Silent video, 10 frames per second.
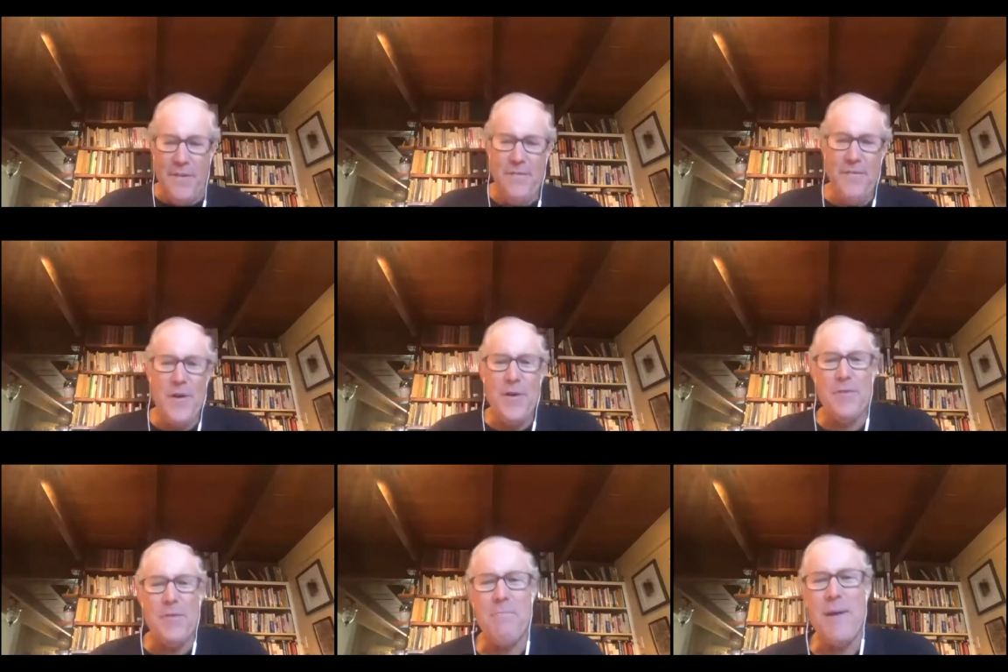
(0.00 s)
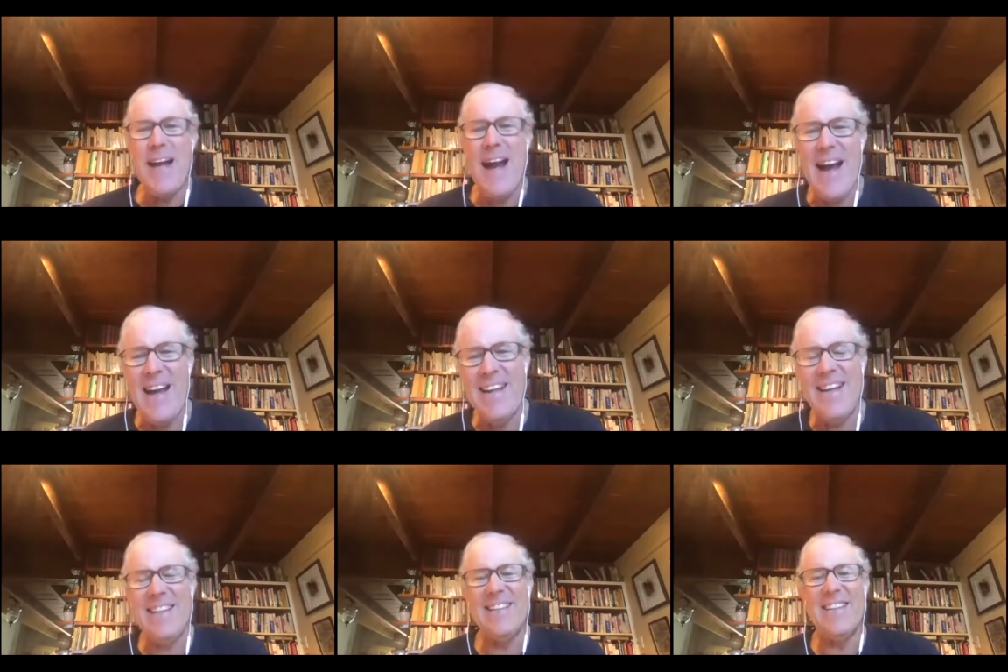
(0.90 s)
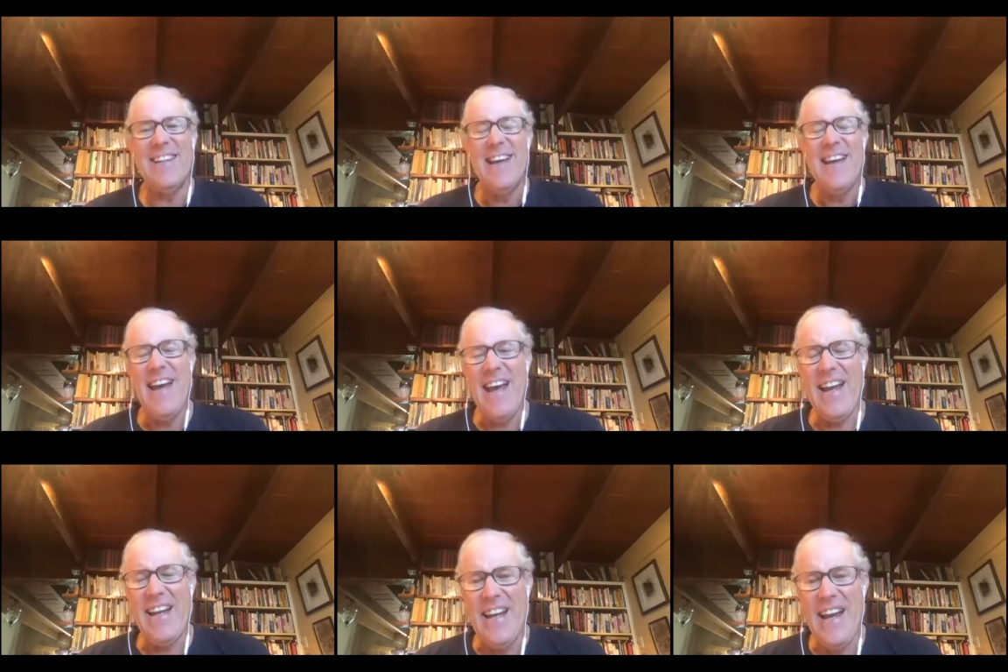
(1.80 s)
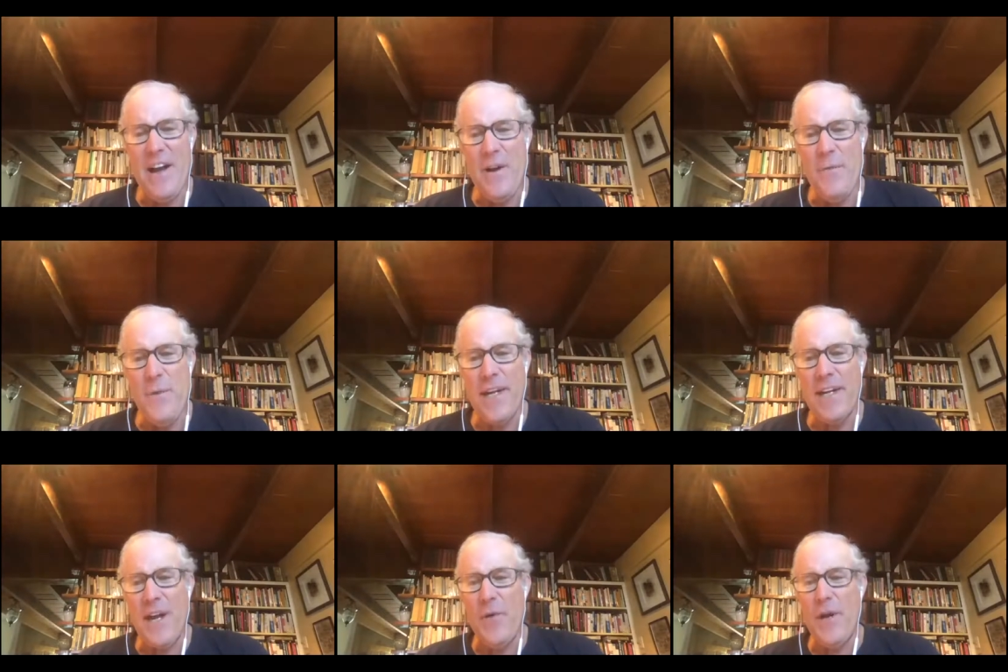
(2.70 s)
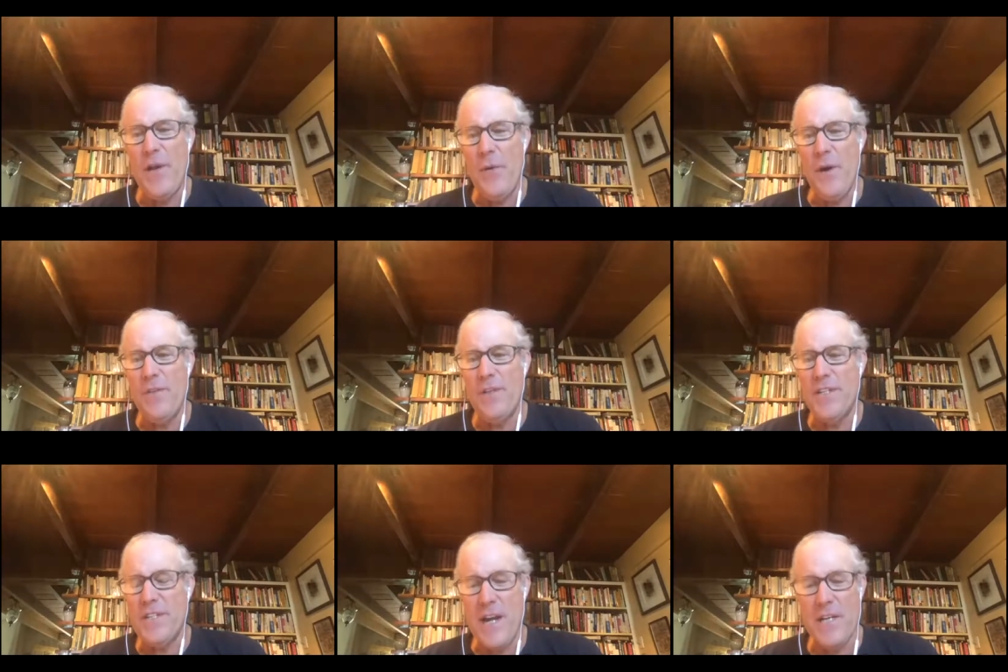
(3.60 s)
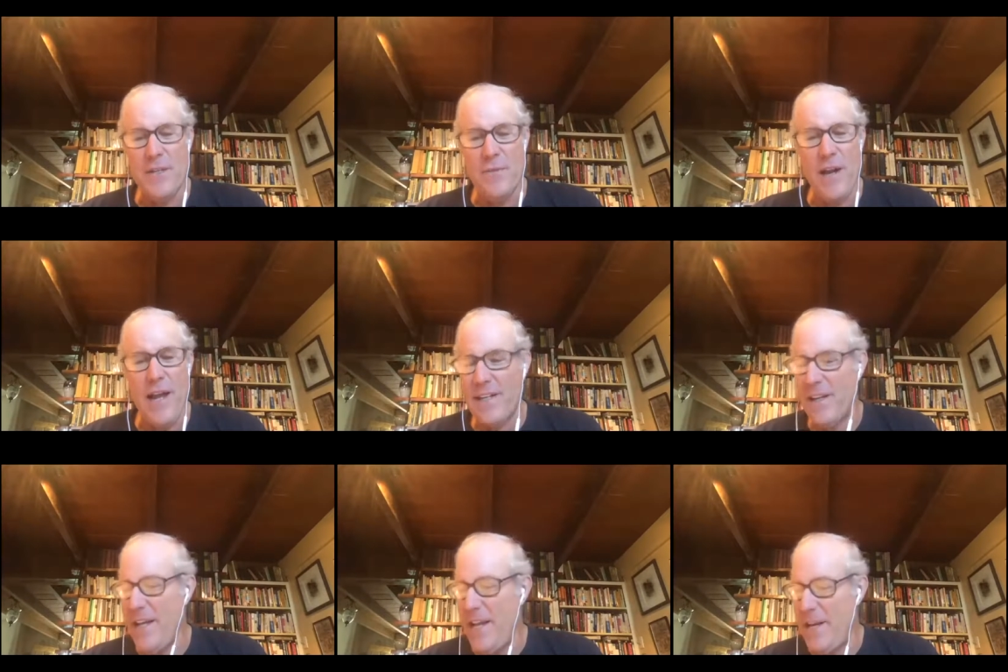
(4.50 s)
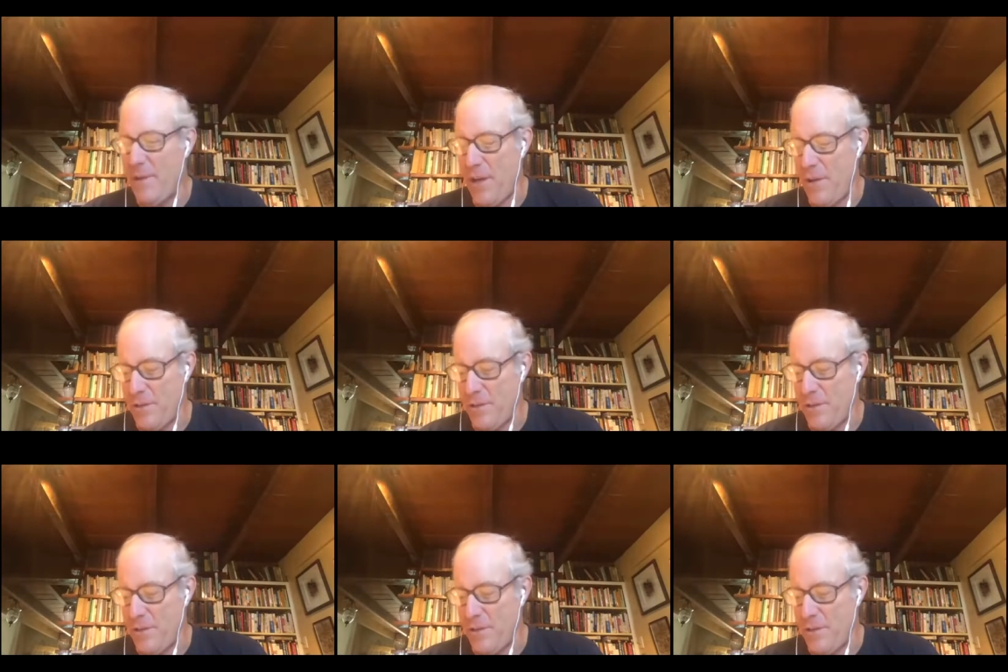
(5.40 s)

a, few of the big ideas, and uh, we can go anywhere the discussion would like to lead. But those are